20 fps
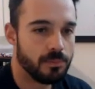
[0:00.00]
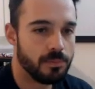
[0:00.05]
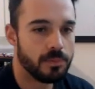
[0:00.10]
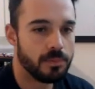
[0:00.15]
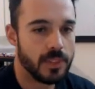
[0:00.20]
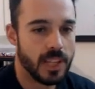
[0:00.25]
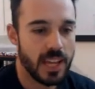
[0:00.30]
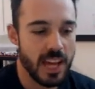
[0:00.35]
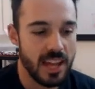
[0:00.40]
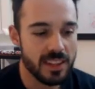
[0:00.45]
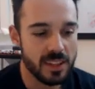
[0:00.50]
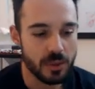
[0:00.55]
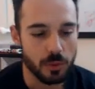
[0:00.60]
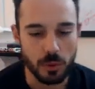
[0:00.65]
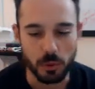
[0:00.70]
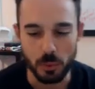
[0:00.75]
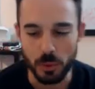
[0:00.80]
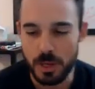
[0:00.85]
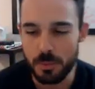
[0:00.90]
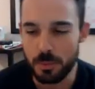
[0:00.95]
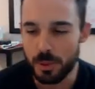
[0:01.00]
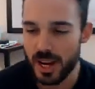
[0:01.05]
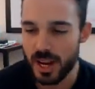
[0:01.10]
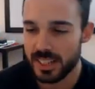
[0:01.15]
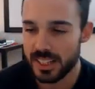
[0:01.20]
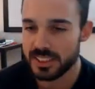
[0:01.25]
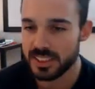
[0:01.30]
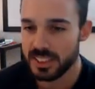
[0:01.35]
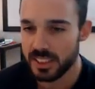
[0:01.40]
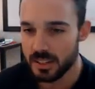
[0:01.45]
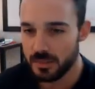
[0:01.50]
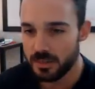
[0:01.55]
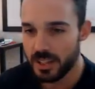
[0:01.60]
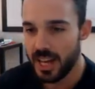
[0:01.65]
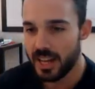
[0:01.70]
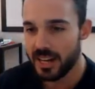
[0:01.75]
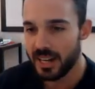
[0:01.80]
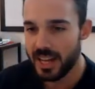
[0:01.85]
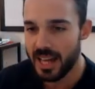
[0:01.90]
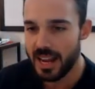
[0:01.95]
yeah, I think with repricing, you've
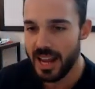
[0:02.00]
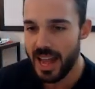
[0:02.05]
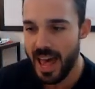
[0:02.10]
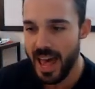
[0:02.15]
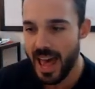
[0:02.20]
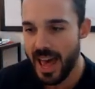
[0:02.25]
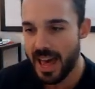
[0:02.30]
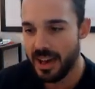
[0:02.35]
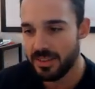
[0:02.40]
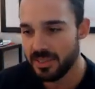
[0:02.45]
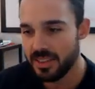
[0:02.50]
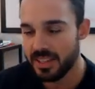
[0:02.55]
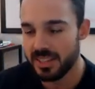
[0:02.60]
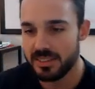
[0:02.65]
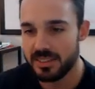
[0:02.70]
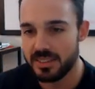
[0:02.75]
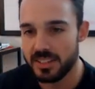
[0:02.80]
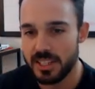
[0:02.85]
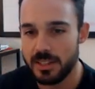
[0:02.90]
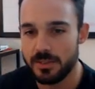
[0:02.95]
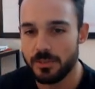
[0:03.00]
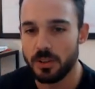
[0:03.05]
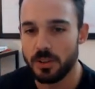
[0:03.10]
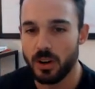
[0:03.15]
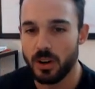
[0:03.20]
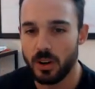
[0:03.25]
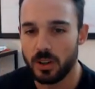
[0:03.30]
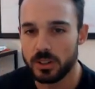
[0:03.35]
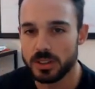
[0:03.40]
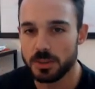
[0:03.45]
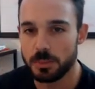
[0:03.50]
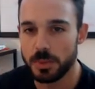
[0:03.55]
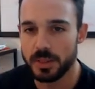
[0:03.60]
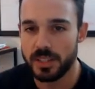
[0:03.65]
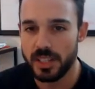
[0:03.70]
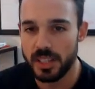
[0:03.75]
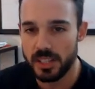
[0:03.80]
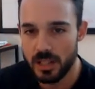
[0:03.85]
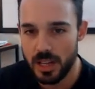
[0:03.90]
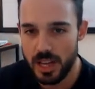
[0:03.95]
kind of got to have these defaults, but
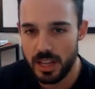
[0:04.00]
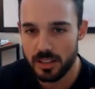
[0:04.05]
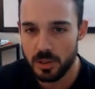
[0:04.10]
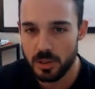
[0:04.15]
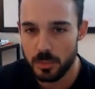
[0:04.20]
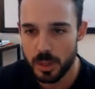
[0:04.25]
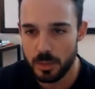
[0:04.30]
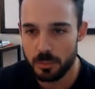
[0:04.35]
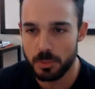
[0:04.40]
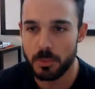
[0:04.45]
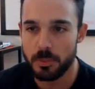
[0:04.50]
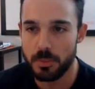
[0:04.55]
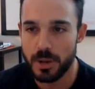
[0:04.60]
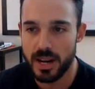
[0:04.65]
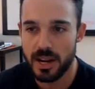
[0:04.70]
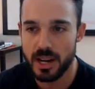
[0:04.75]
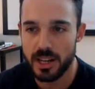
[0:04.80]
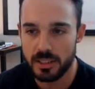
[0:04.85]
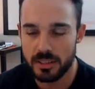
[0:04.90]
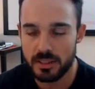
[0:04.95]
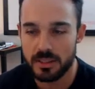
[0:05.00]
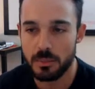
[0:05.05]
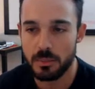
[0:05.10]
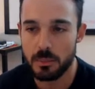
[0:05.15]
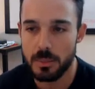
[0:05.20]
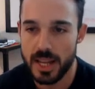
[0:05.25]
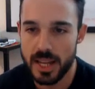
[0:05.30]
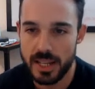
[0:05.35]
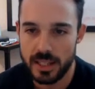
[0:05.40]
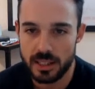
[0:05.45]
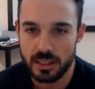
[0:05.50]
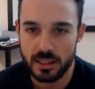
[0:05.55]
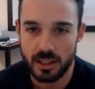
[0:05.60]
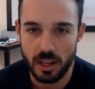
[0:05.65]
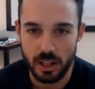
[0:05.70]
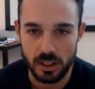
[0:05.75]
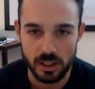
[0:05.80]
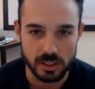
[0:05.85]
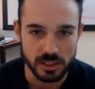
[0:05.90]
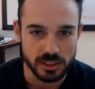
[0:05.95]
then you have to be prepared to make
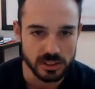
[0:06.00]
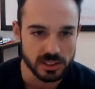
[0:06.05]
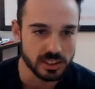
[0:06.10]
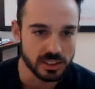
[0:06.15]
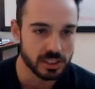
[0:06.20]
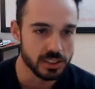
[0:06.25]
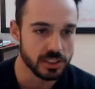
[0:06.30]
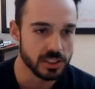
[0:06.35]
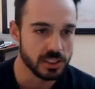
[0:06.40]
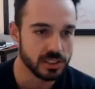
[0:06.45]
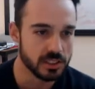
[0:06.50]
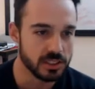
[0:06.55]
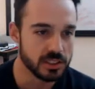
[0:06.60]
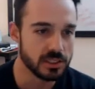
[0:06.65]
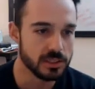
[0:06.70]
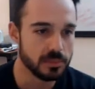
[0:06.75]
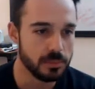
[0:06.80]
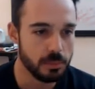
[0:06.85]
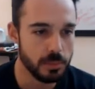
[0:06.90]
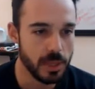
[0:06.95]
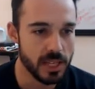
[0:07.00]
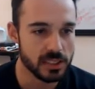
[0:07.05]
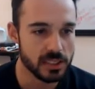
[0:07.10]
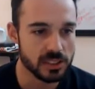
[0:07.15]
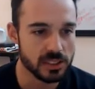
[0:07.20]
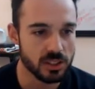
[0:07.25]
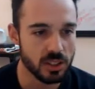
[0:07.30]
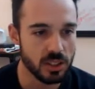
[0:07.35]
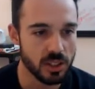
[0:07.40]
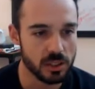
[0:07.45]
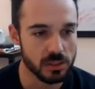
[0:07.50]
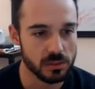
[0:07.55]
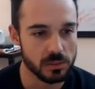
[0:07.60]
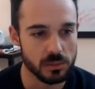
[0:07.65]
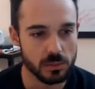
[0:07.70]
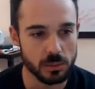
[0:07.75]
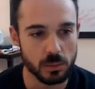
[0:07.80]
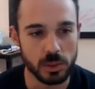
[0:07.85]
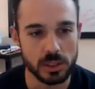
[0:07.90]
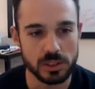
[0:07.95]
other decisions based on
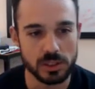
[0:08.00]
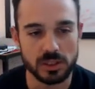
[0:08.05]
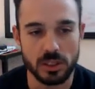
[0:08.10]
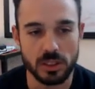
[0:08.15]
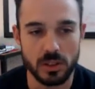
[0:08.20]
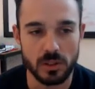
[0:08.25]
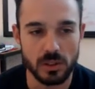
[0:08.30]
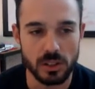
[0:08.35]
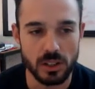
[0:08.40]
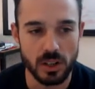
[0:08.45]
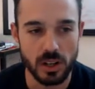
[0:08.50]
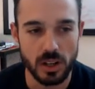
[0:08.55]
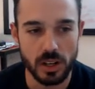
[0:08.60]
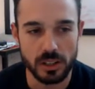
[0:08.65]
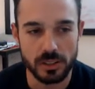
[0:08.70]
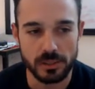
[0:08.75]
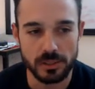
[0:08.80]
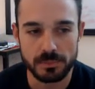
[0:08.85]
what's going on